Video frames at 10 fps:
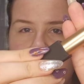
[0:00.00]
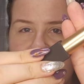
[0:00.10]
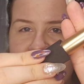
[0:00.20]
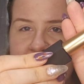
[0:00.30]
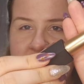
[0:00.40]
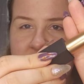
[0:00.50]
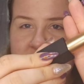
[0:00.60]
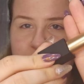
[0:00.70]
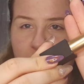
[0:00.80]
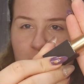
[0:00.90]
Do you see the
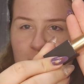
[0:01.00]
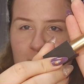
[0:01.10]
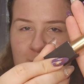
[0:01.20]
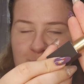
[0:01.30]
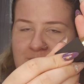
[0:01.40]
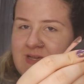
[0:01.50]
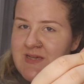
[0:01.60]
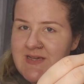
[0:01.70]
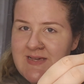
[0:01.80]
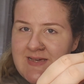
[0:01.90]
sparkle?
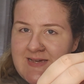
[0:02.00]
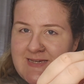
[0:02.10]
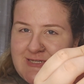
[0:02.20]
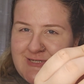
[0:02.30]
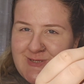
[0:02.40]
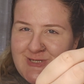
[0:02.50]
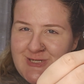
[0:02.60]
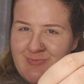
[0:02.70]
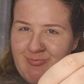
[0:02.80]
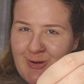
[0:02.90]
It's just
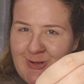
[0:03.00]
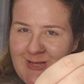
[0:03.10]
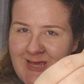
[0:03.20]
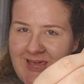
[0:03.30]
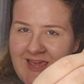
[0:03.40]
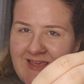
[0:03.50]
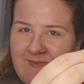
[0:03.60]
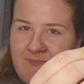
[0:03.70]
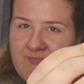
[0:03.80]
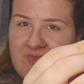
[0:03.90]
sparkly.
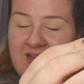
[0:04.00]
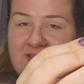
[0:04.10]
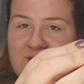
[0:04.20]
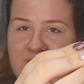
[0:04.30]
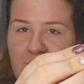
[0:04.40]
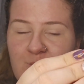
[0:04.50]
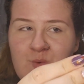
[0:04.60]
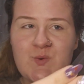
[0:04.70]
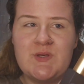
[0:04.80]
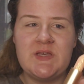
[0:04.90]
That's so
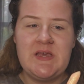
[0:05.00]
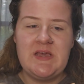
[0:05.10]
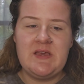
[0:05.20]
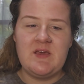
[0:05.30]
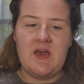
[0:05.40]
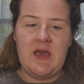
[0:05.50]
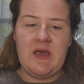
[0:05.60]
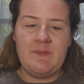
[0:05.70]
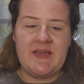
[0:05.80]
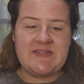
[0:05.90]
cool.
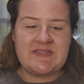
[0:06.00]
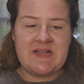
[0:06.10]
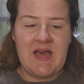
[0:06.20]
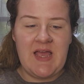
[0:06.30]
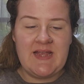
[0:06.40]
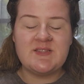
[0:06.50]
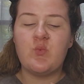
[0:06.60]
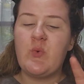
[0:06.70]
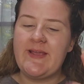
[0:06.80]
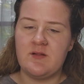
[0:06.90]
It's
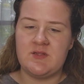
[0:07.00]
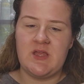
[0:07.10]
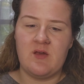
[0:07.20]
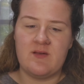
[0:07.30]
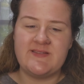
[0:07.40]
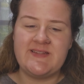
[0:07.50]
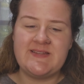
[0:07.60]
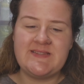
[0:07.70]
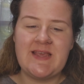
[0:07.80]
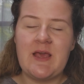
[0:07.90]
weird though, because it
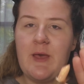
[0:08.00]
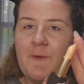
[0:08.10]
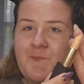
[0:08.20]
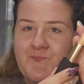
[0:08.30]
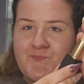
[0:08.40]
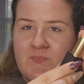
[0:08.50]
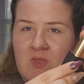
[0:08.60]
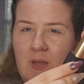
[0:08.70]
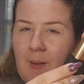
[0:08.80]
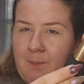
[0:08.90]
is like a
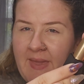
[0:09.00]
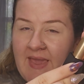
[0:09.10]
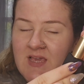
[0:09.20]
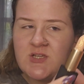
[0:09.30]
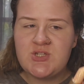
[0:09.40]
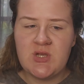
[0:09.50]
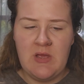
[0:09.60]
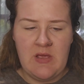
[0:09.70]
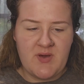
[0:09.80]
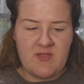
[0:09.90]
beige,
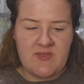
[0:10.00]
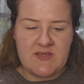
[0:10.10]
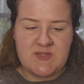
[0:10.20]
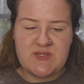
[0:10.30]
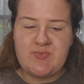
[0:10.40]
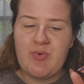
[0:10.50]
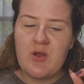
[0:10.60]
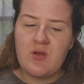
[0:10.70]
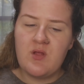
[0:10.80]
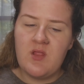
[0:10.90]
but the
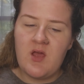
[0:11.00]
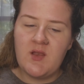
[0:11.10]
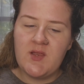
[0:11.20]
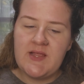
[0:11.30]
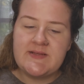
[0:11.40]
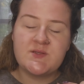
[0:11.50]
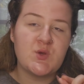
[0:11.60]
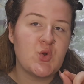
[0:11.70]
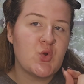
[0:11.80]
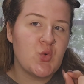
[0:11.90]
sparkle on it is
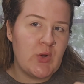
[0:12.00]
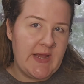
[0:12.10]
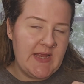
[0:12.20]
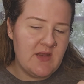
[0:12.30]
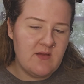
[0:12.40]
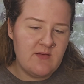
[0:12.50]
green.